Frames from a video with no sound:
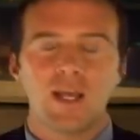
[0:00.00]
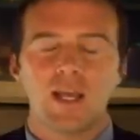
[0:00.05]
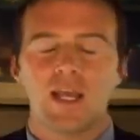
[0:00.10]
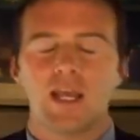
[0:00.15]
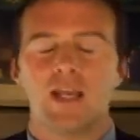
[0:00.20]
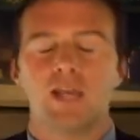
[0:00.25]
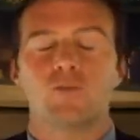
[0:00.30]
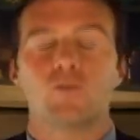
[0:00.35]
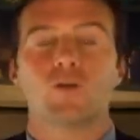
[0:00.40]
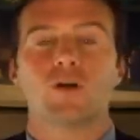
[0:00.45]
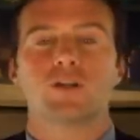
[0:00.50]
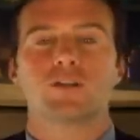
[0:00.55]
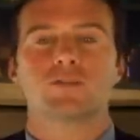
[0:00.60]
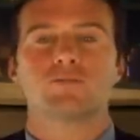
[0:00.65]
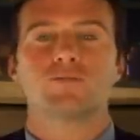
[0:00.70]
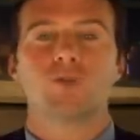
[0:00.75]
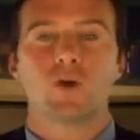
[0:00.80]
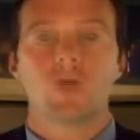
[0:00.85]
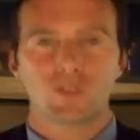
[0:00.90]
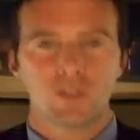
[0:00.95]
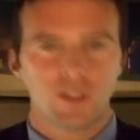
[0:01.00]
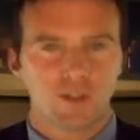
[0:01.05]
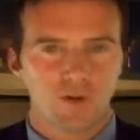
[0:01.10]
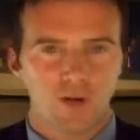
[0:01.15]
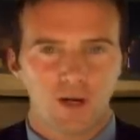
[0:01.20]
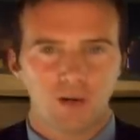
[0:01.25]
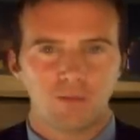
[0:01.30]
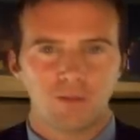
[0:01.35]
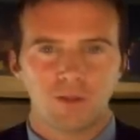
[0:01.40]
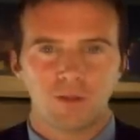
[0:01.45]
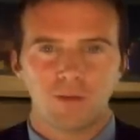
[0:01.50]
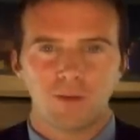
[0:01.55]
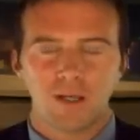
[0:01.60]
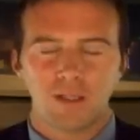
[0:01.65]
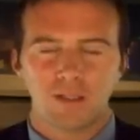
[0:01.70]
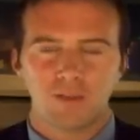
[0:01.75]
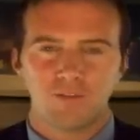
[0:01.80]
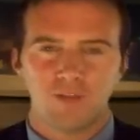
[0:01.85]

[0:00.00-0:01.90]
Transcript: And what's most incredible about the